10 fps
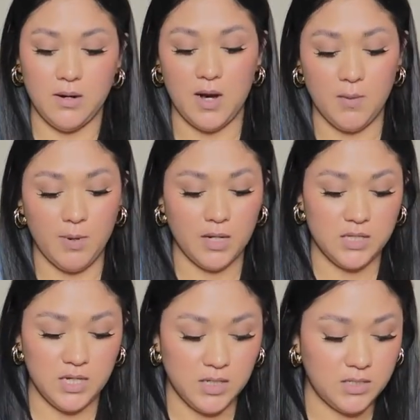I
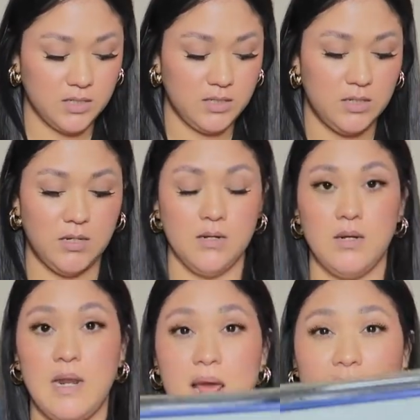bought these
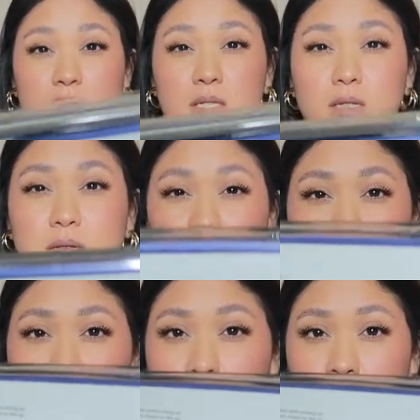glass
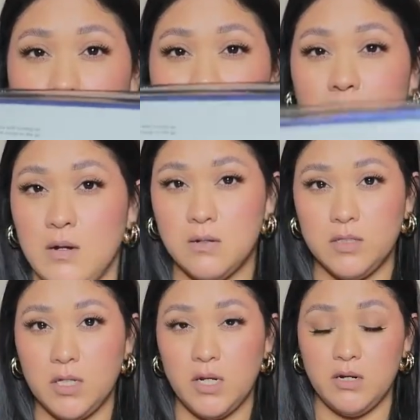
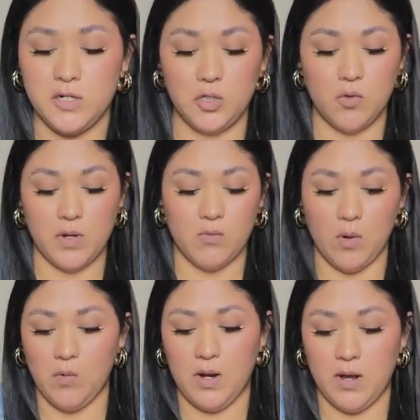containers so
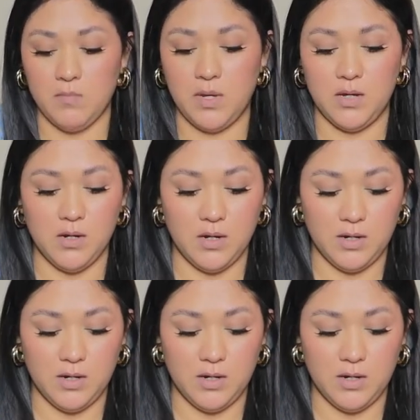when we make